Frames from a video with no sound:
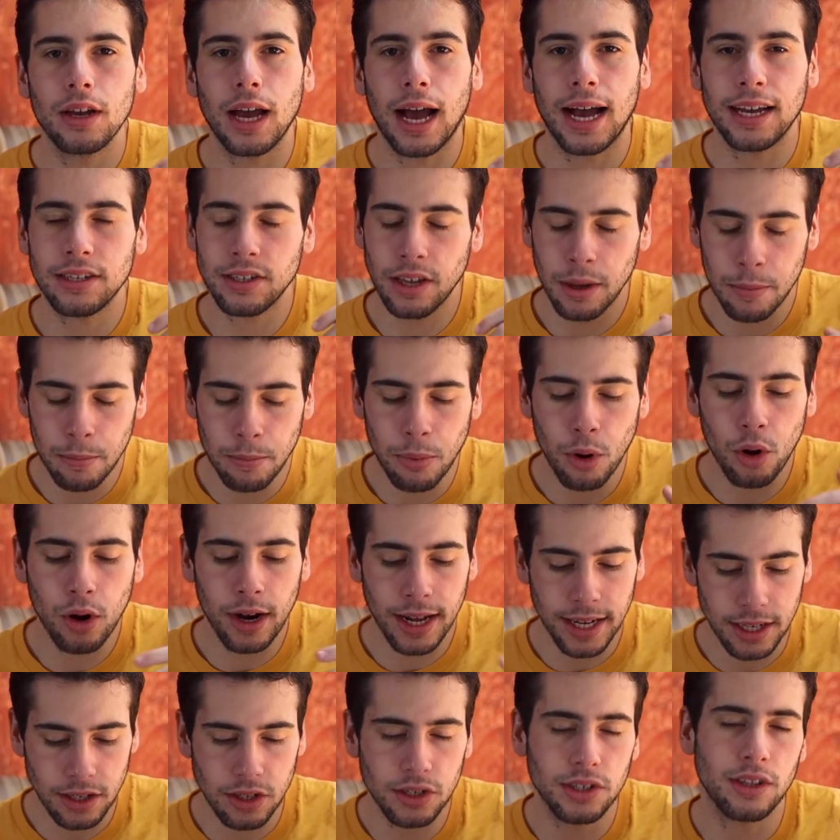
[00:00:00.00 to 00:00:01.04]
as I'm
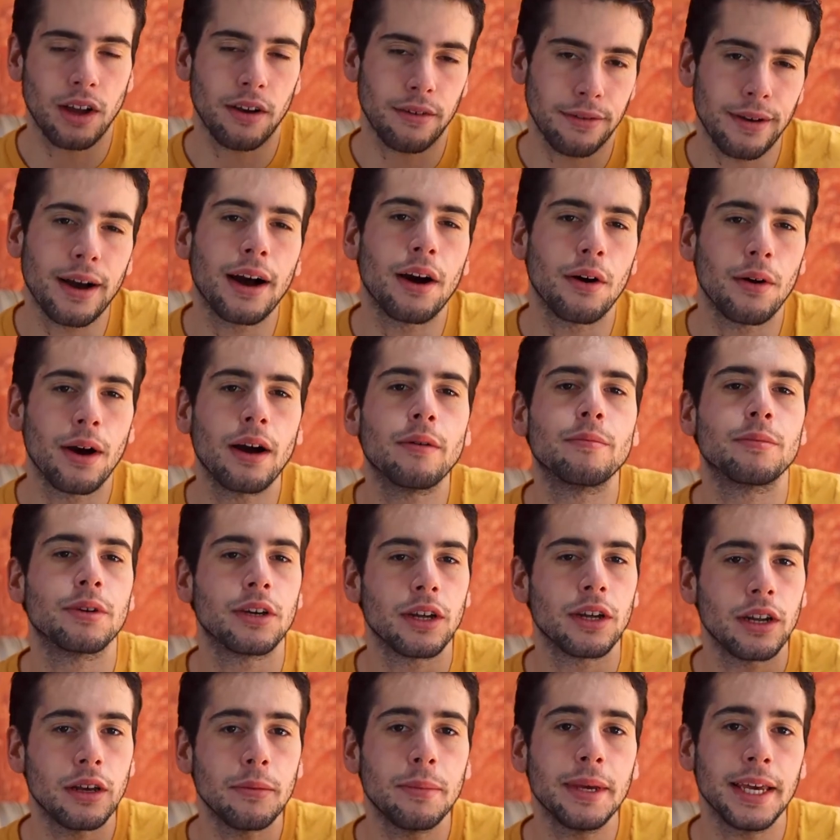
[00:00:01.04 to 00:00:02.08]
pulling stuff out, I'm
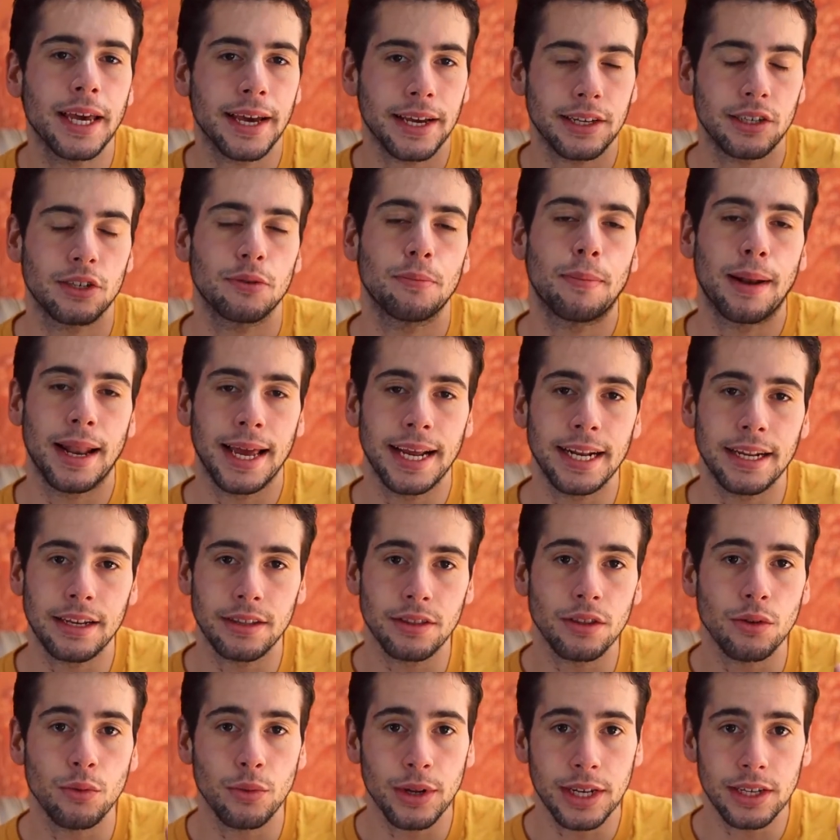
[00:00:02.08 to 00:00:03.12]
going to be explaining
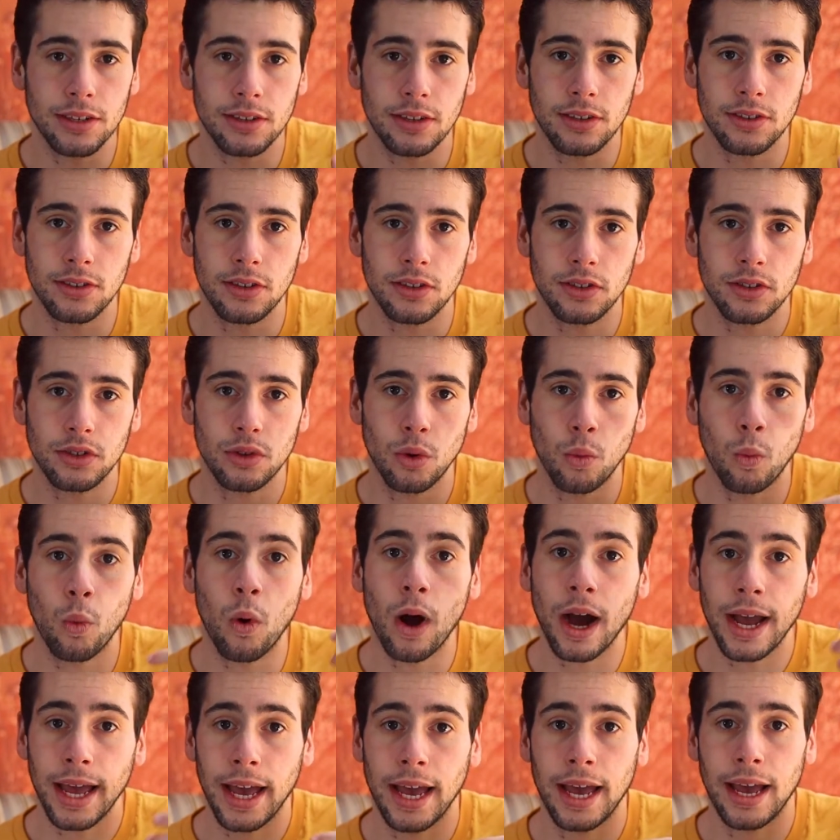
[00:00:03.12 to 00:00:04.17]
the reasons as to
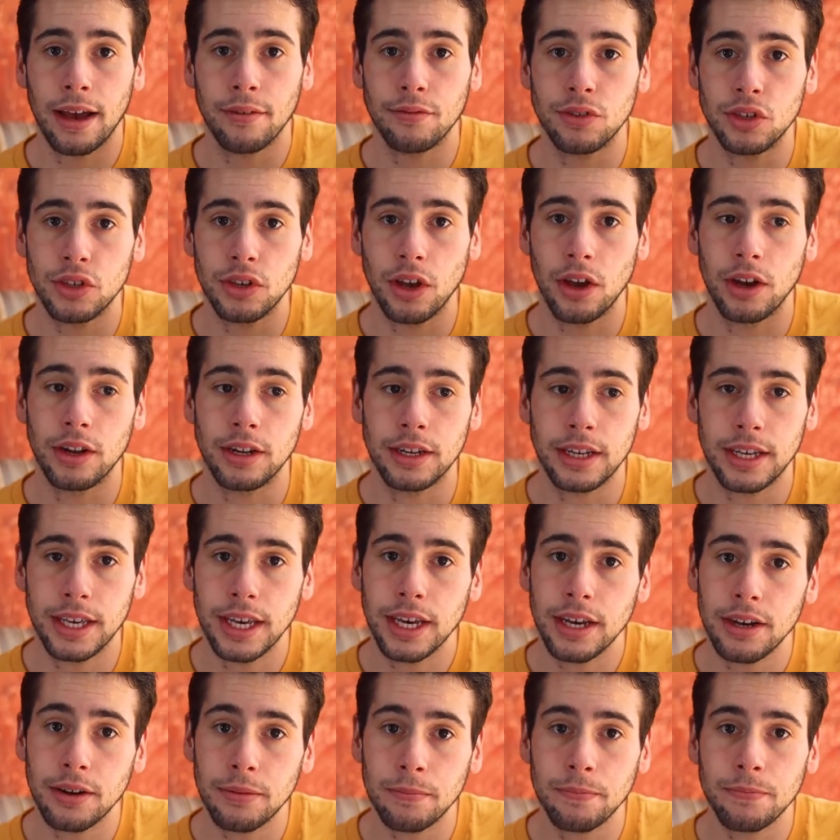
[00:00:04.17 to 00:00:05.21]
why I have certain
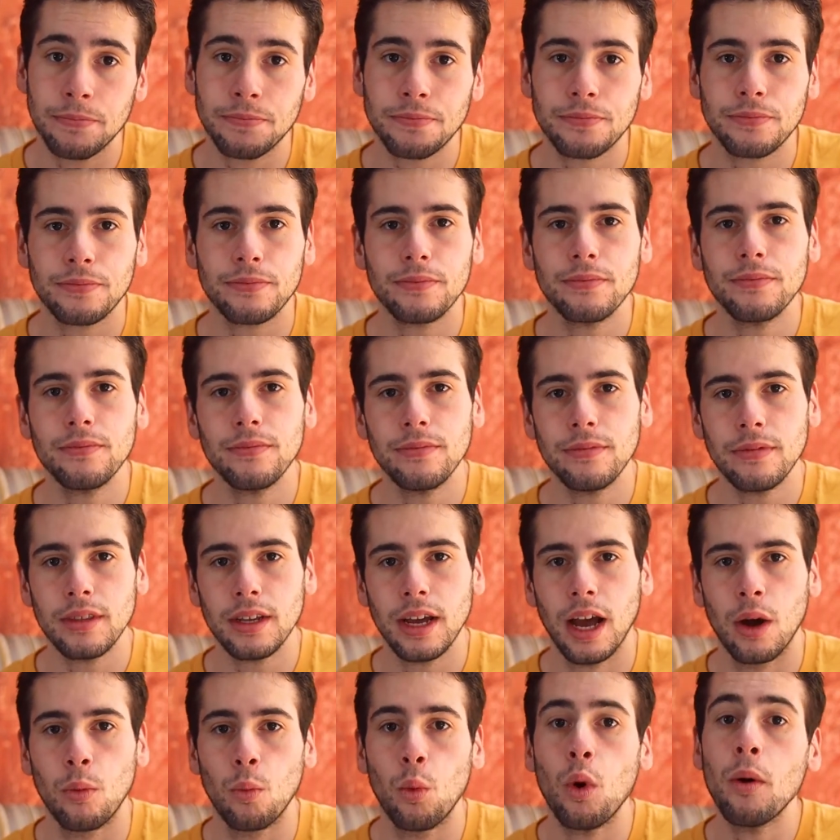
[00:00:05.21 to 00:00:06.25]
gear
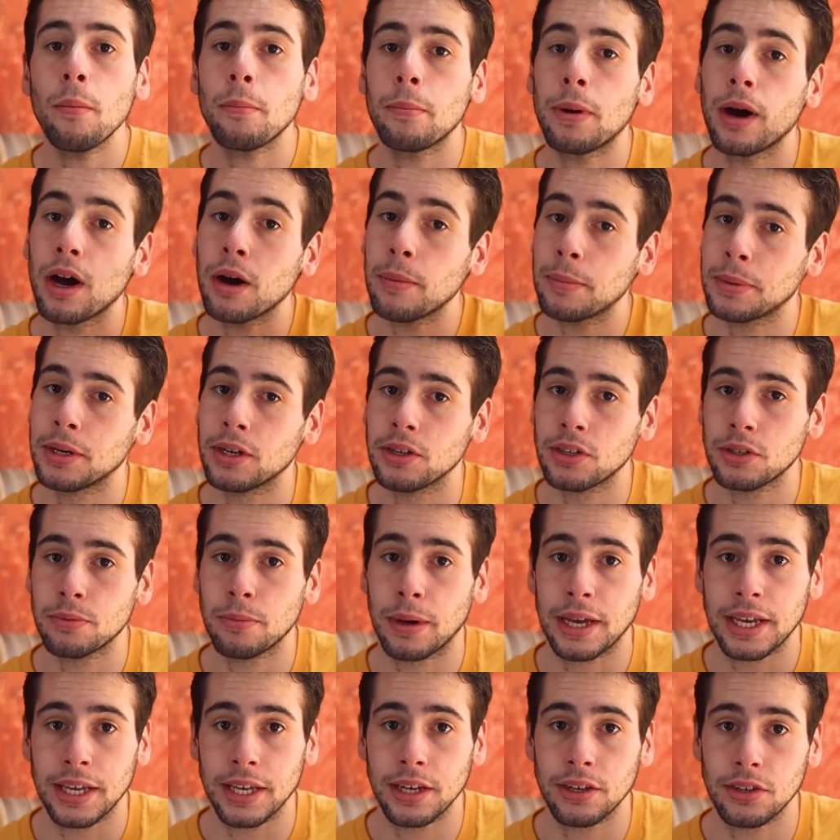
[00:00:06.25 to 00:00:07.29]
and what purpose my
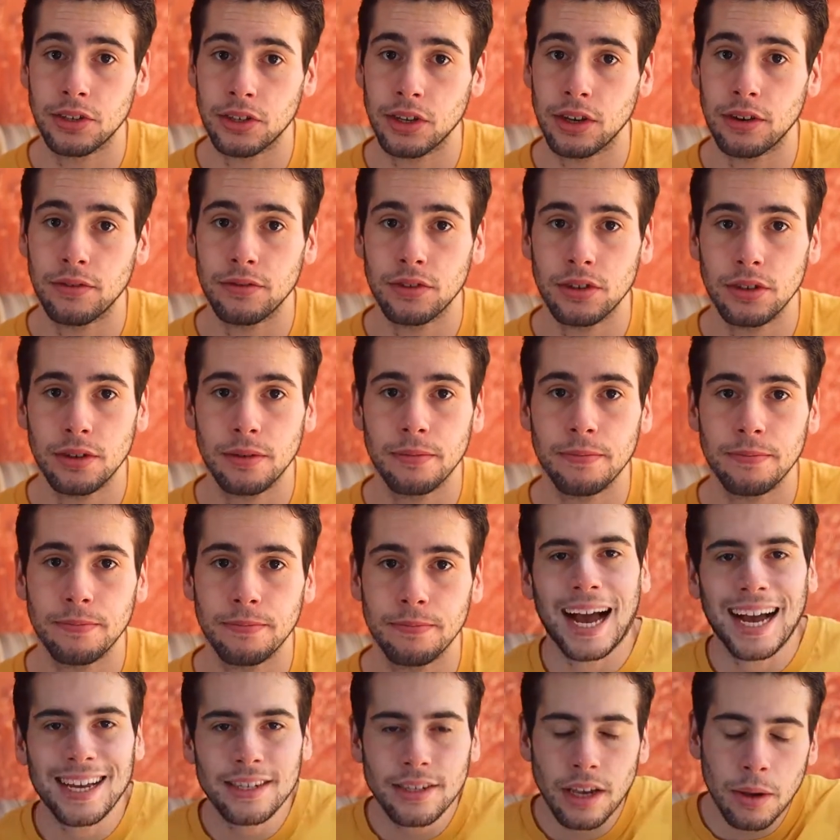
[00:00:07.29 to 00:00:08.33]
gear serves.
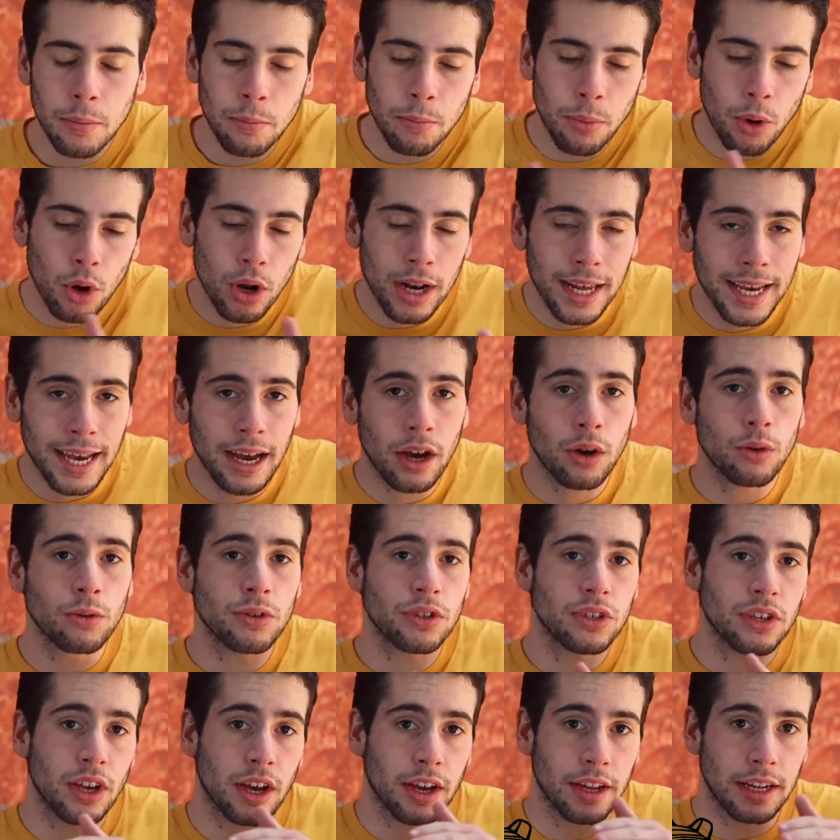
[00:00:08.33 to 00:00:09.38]
As I'm pulling out
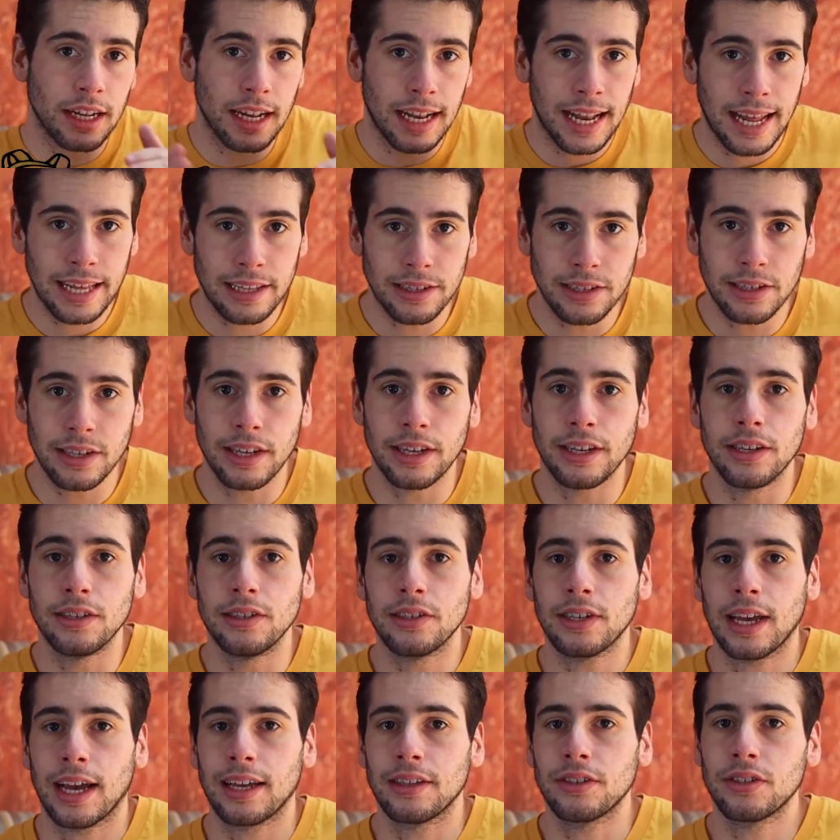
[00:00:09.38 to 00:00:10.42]
certain lenses
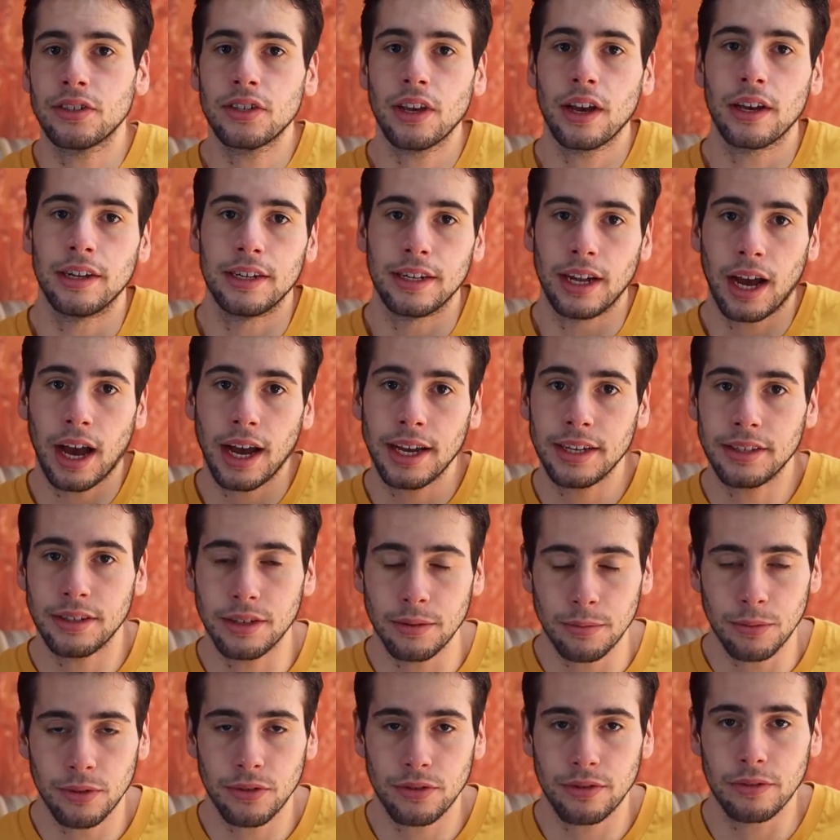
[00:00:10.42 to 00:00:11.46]
and certain
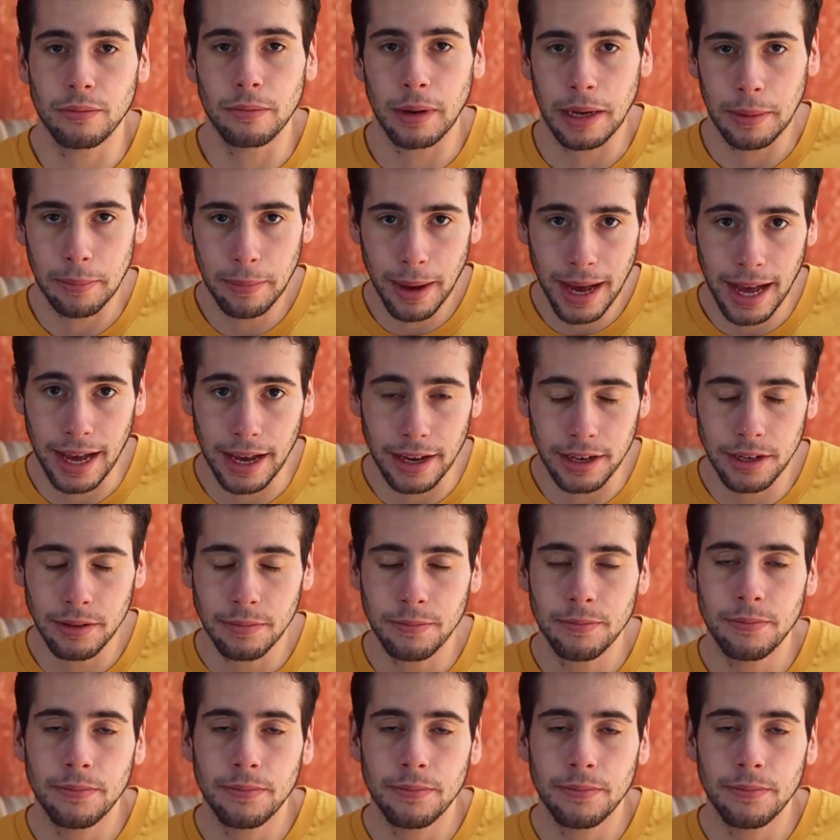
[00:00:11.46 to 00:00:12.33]
items from my bag,